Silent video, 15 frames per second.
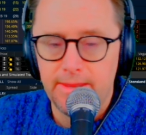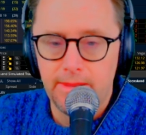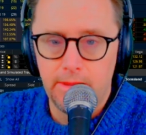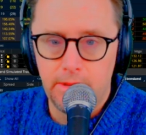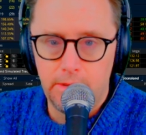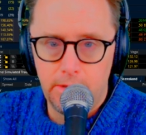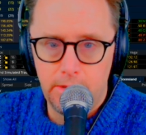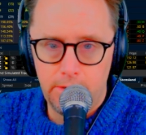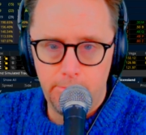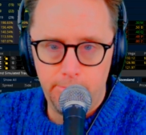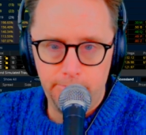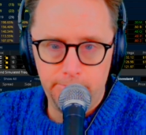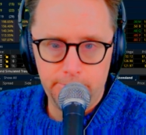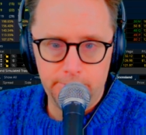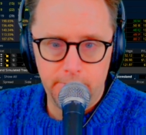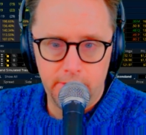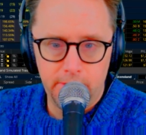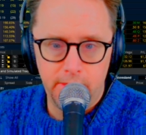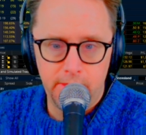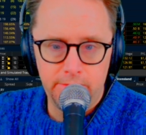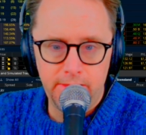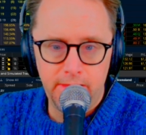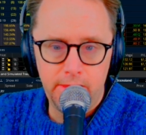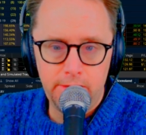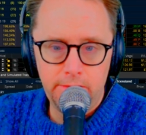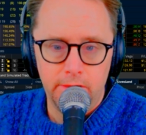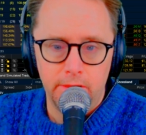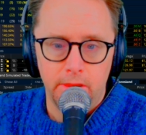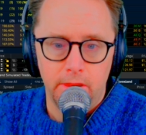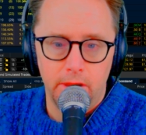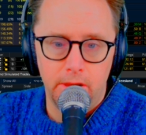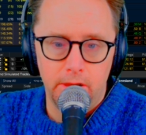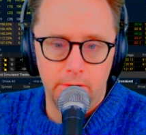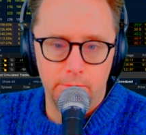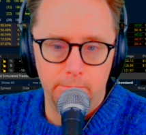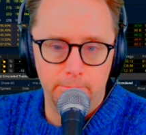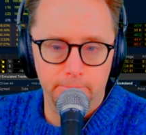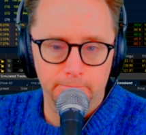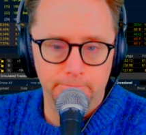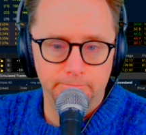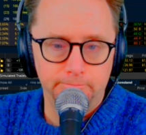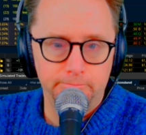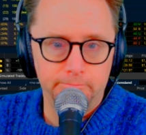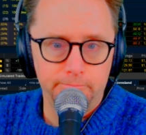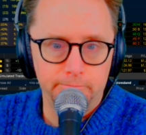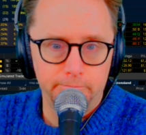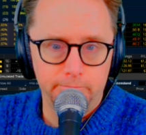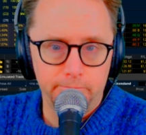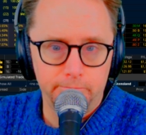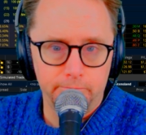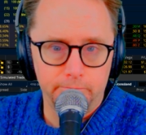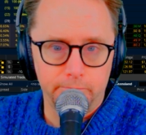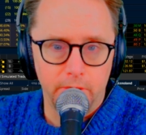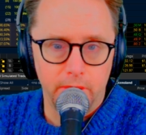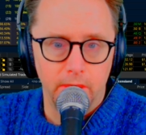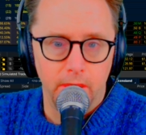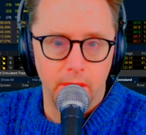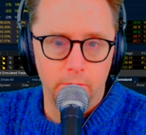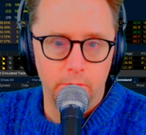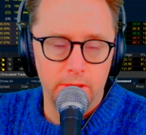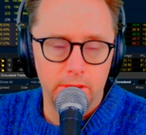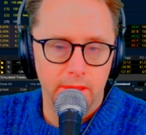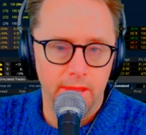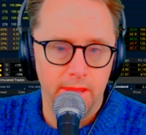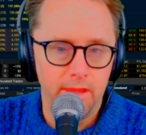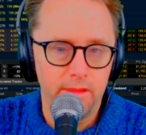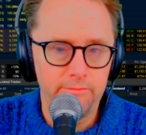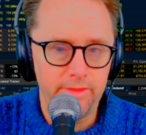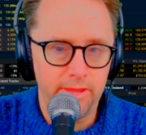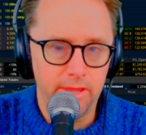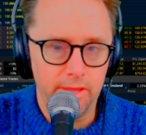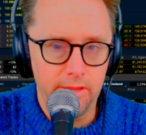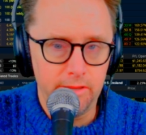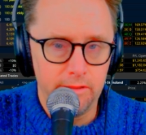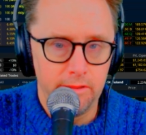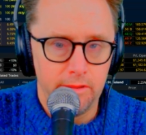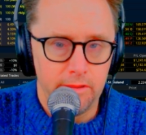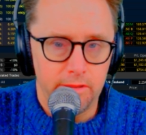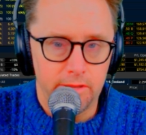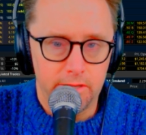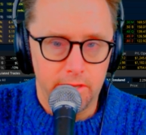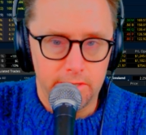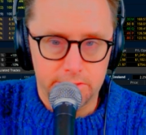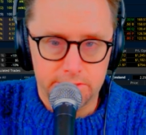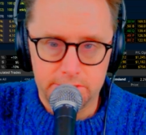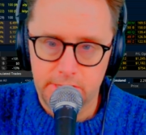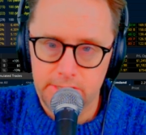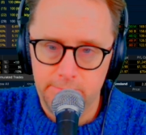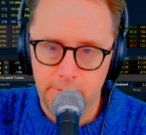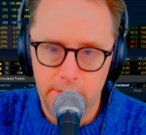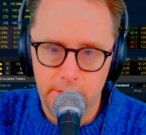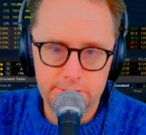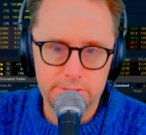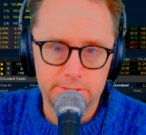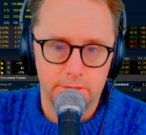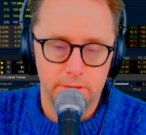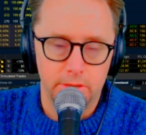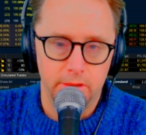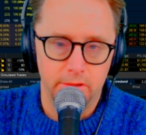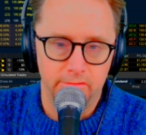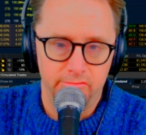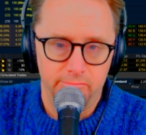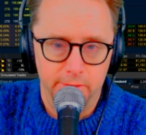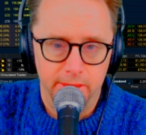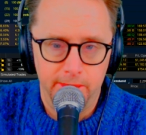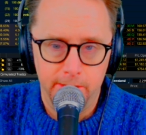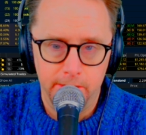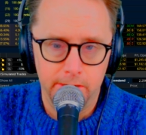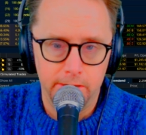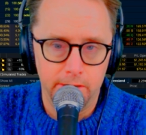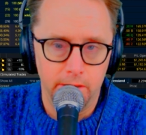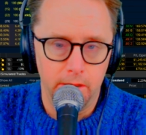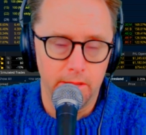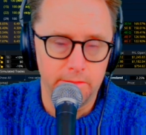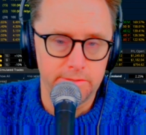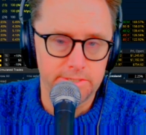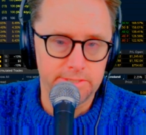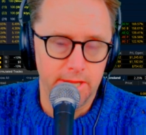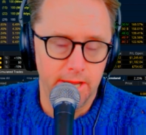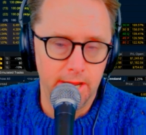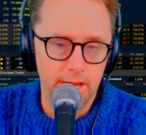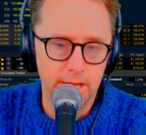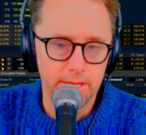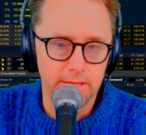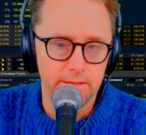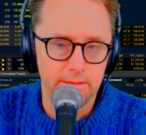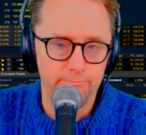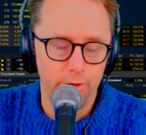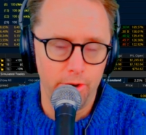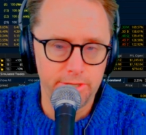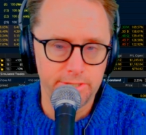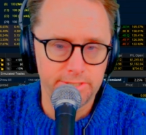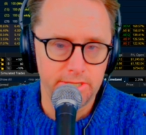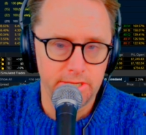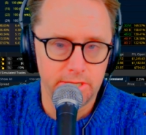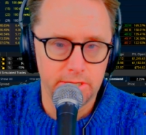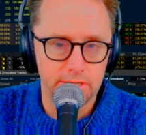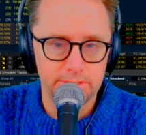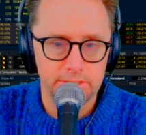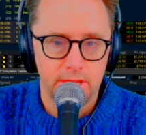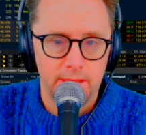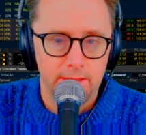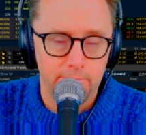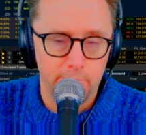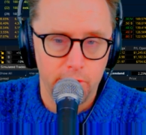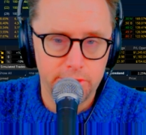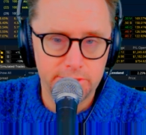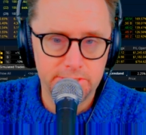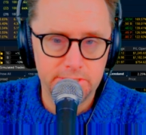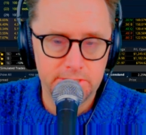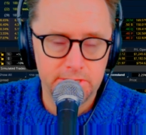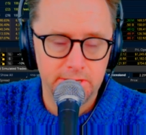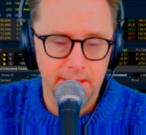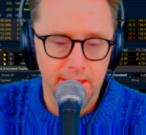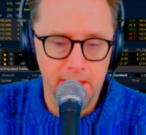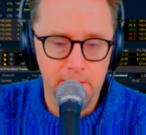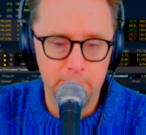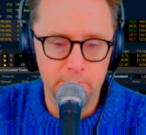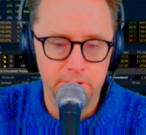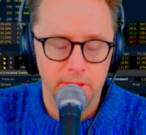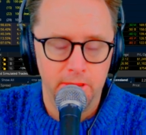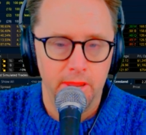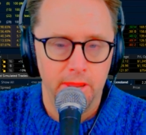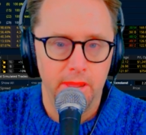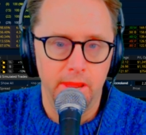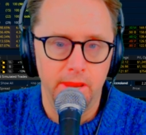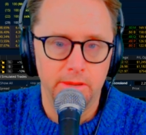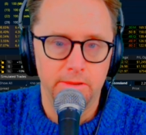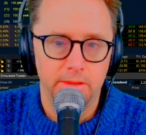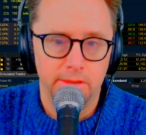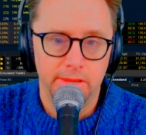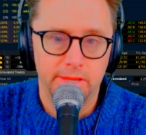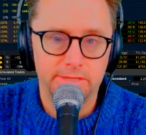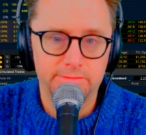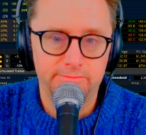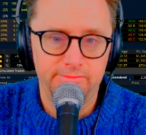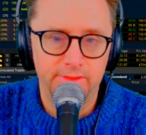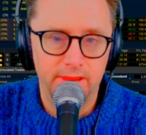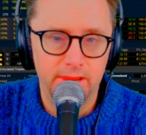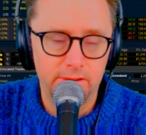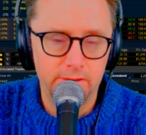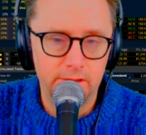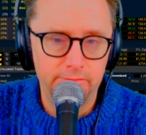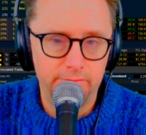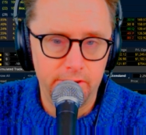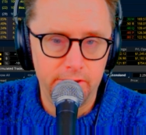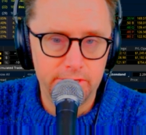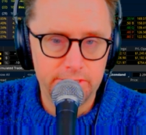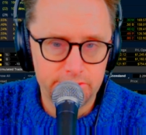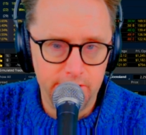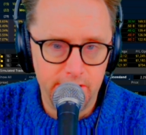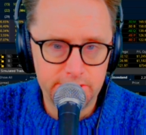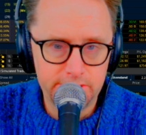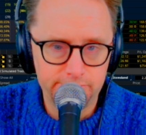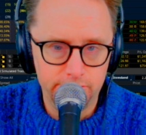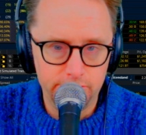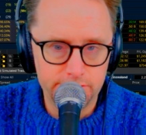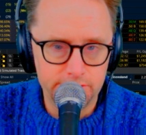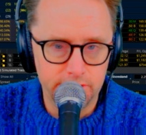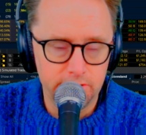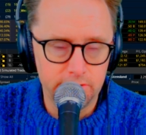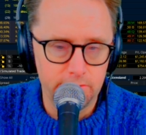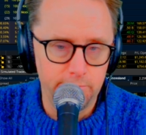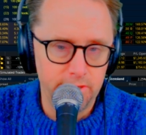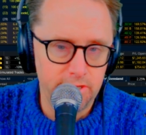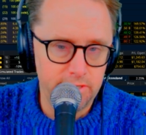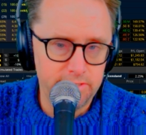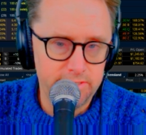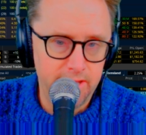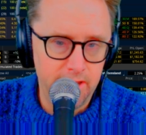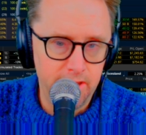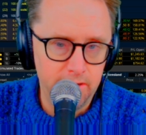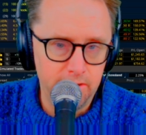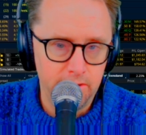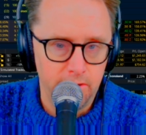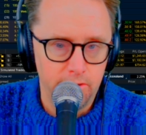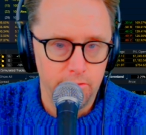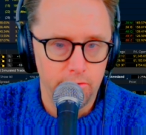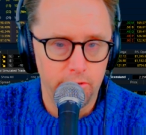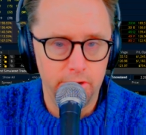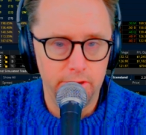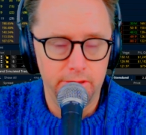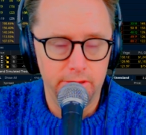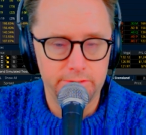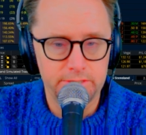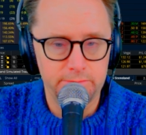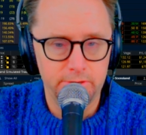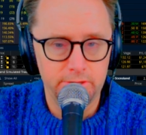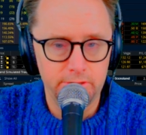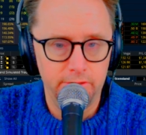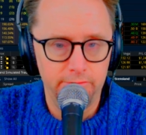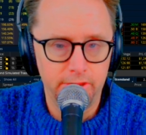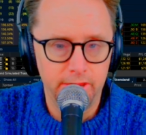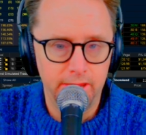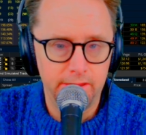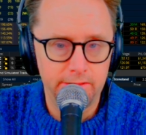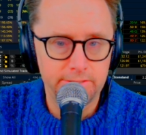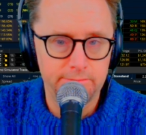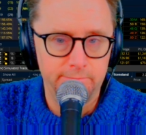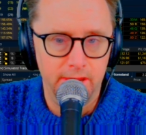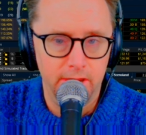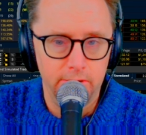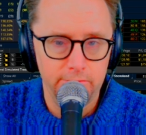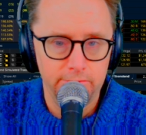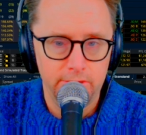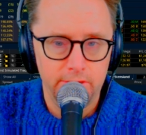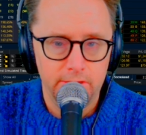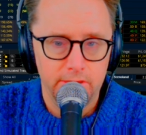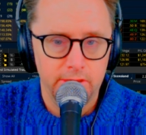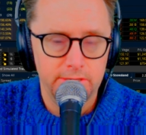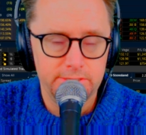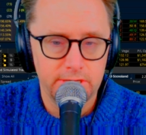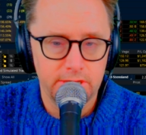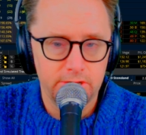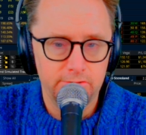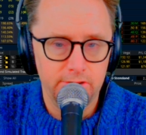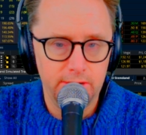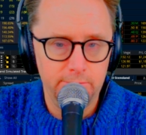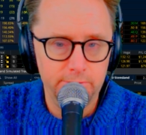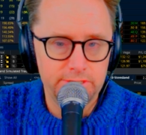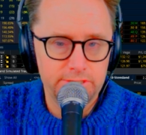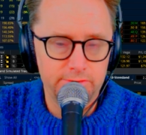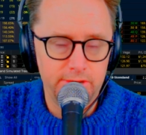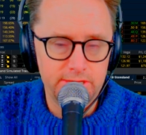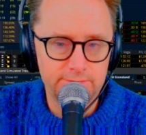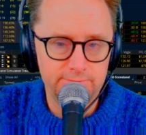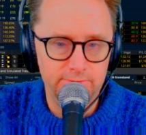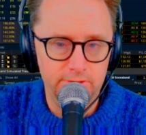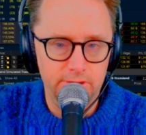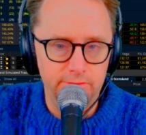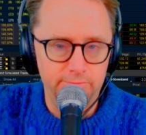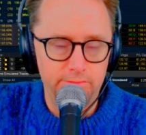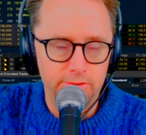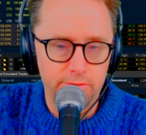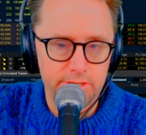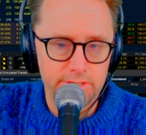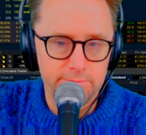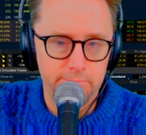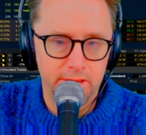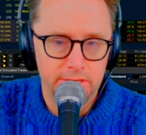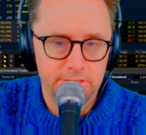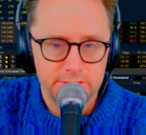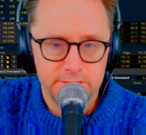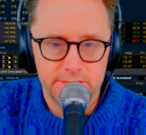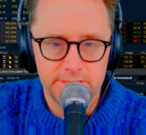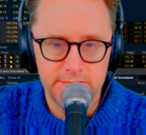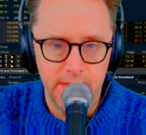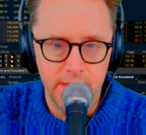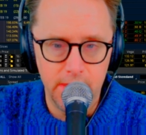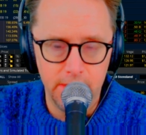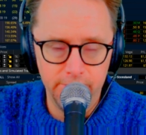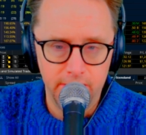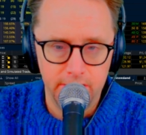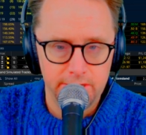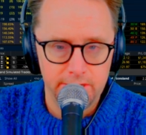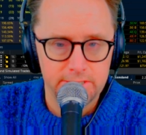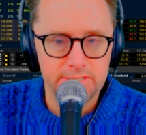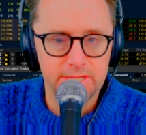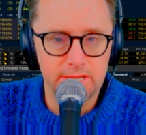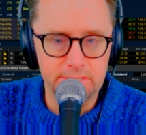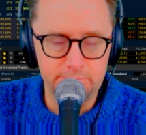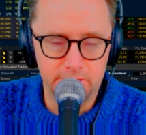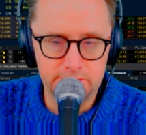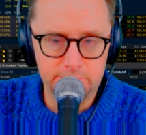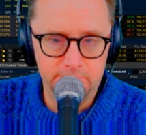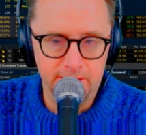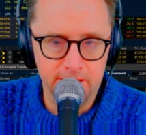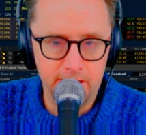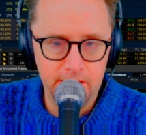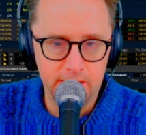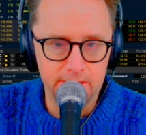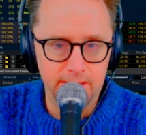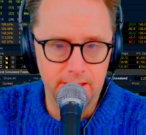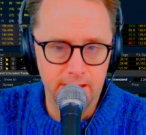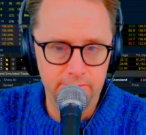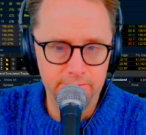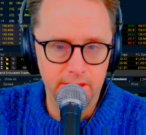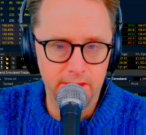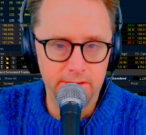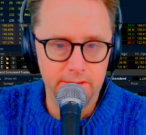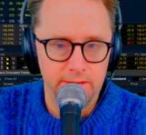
And then I want to have a 6 months of pay on the side in an emergency, because emergencies can happen, and it's very, very stressful to either be in debt or to be living hand to mouth. It's incredibly stressful, and if you can manage to save 6 months' pay and have that